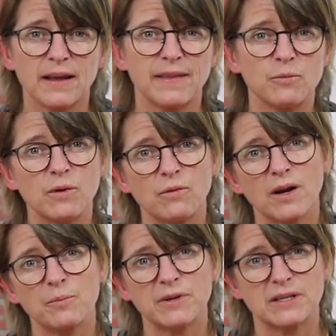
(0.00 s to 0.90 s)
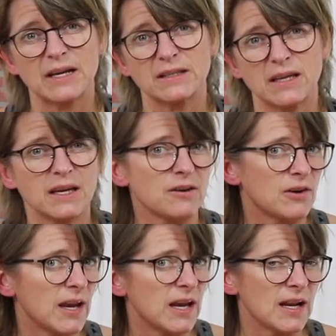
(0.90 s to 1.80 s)
then we want to protect the
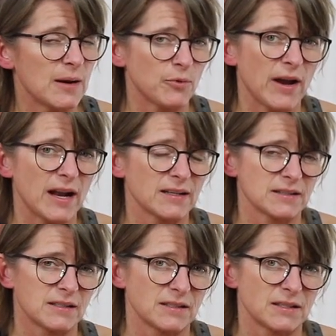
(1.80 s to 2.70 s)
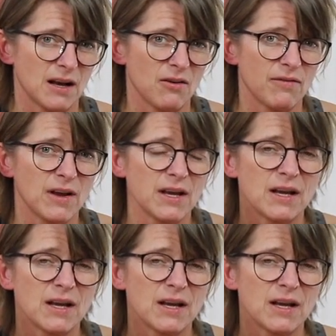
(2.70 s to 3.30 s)
hearing aid apparatus itself.